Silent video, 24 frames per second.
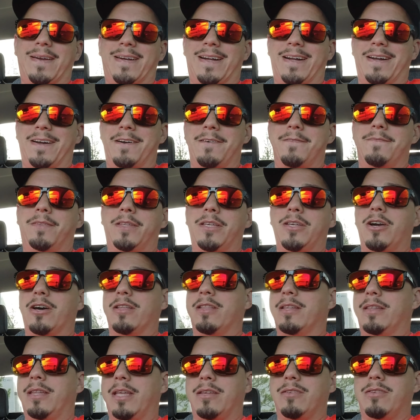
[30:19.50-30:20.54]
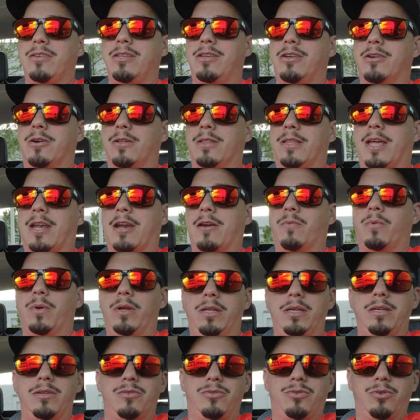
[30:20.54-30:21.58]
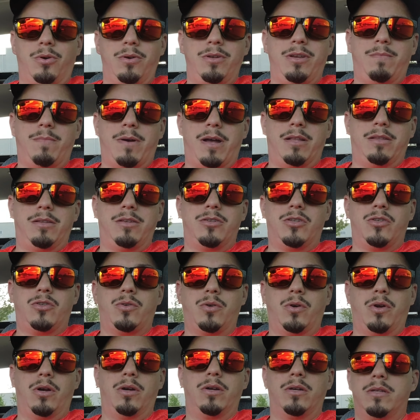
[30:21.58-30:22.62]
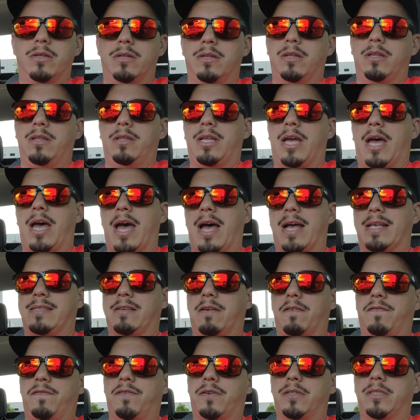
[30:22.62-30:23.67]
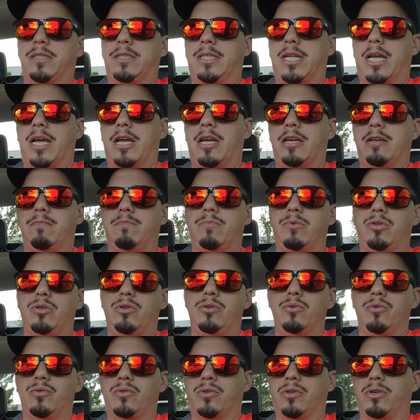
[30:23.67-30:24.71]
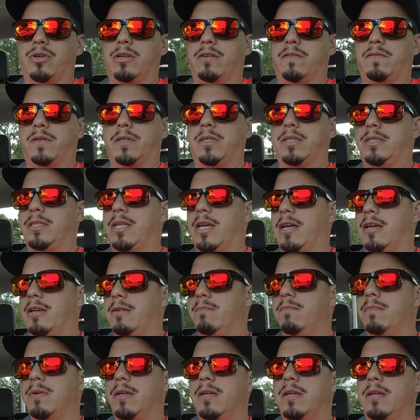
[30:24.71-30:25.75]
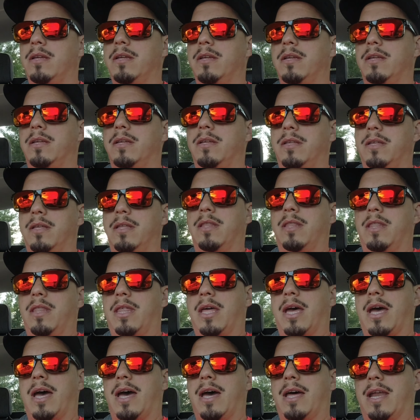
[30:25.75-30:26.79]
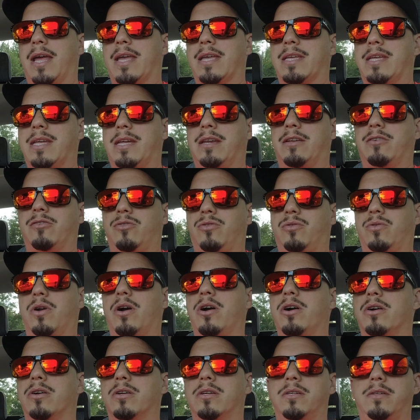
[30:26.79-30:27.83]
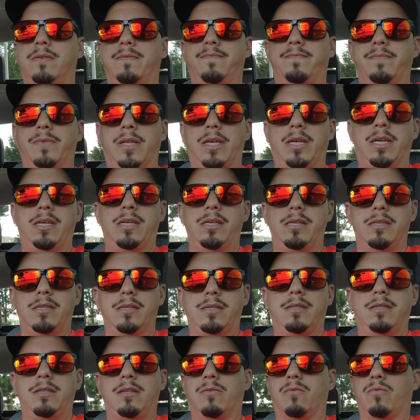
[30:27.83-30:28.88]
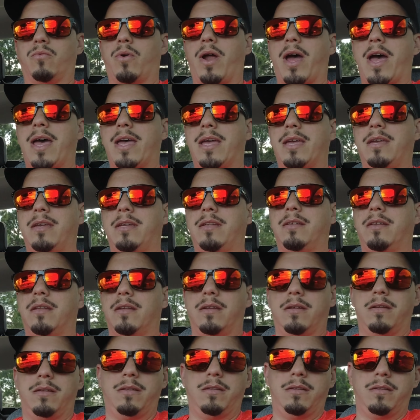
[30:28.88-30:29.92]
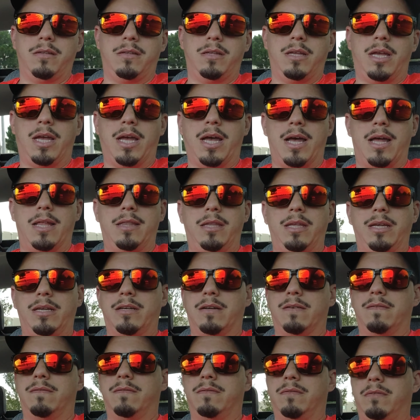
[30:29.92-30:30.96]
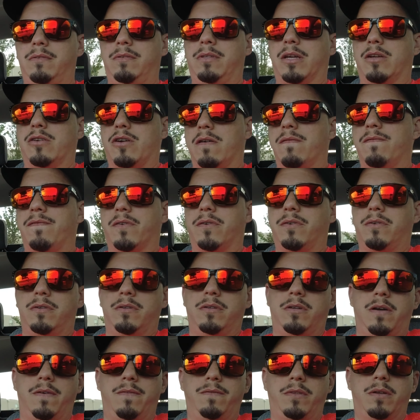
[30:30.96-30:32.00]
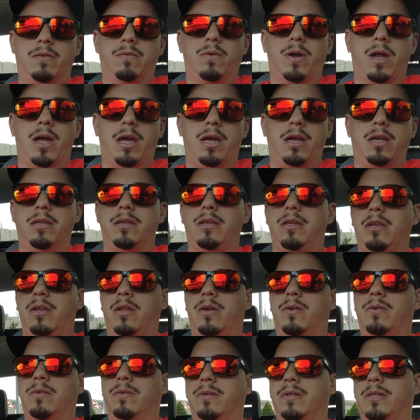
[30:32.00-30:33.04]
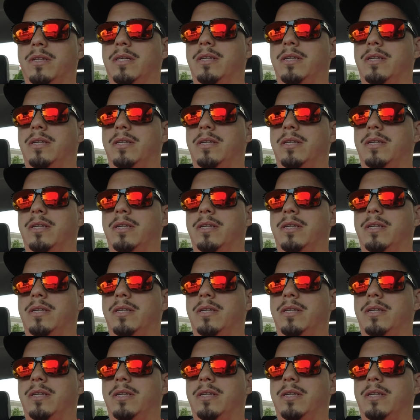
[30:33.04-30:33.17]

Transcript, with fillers: uh, the other thing, you know, that I really enjoy about this truck, that as a first time user, as first time that I get a truck is the ride, uh, the com the comfort of the ride. You know,